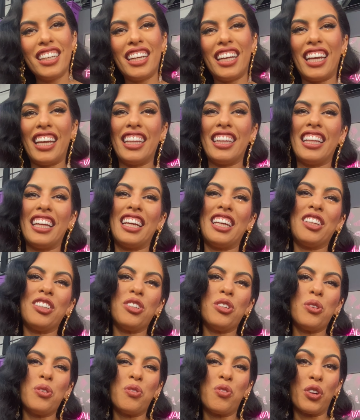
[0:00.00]
And
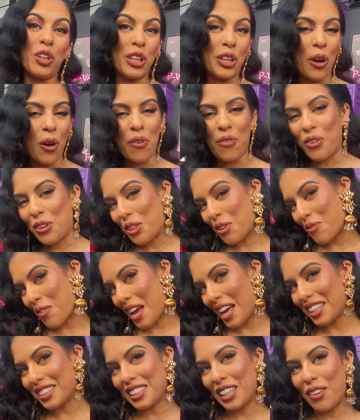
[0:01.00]
then you really hope for the
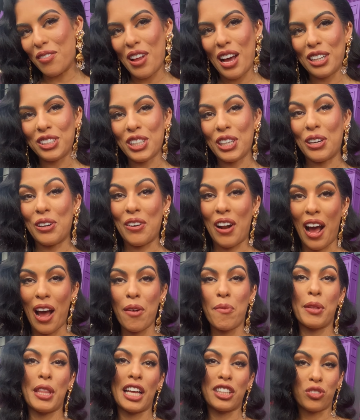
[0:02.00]
best. And I'm not trying to
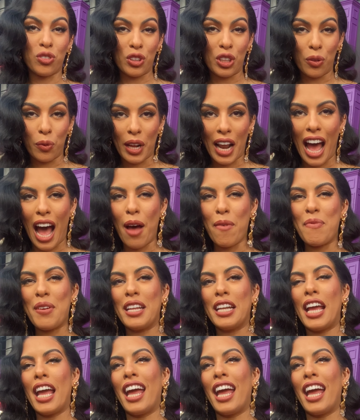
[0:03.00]
rhyme, but that's really what happened.